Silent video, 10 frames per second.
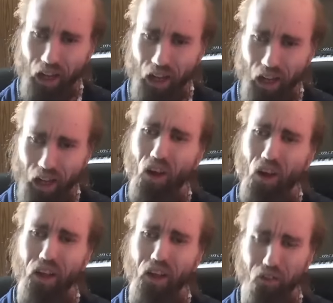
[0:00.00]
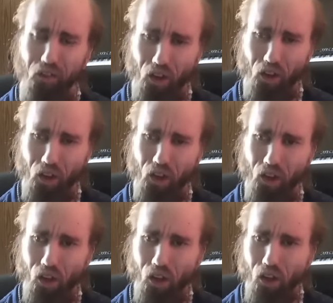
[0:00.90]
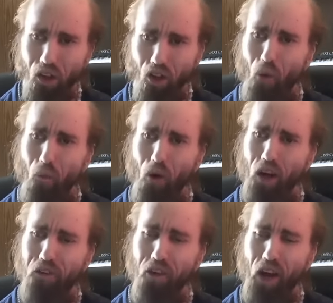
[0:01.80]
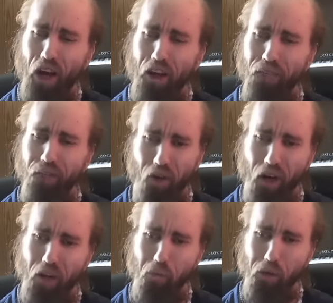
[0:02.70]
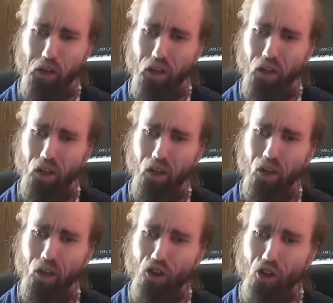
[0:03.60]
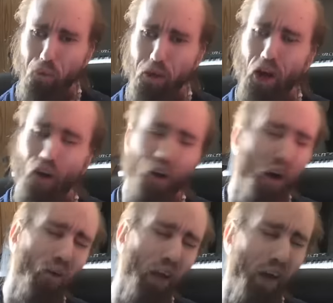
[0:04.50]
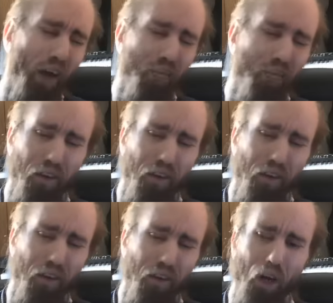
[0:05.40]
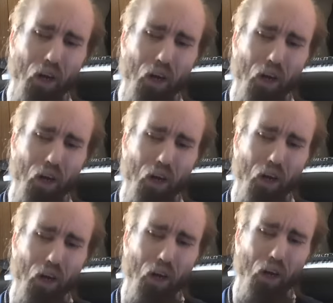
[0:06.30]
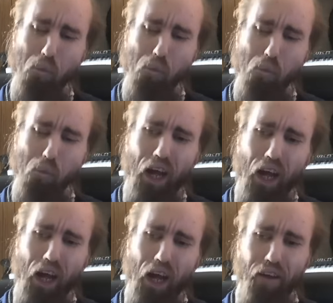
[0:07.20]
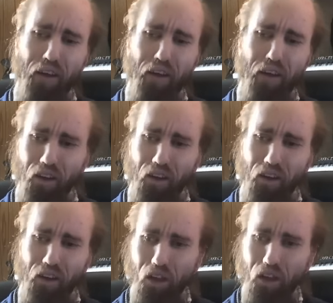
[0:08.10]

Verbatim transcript: That's all it is. Y'all want to try to breed me to be a low count for the rest of my life, and I'm not bowing down to that shit.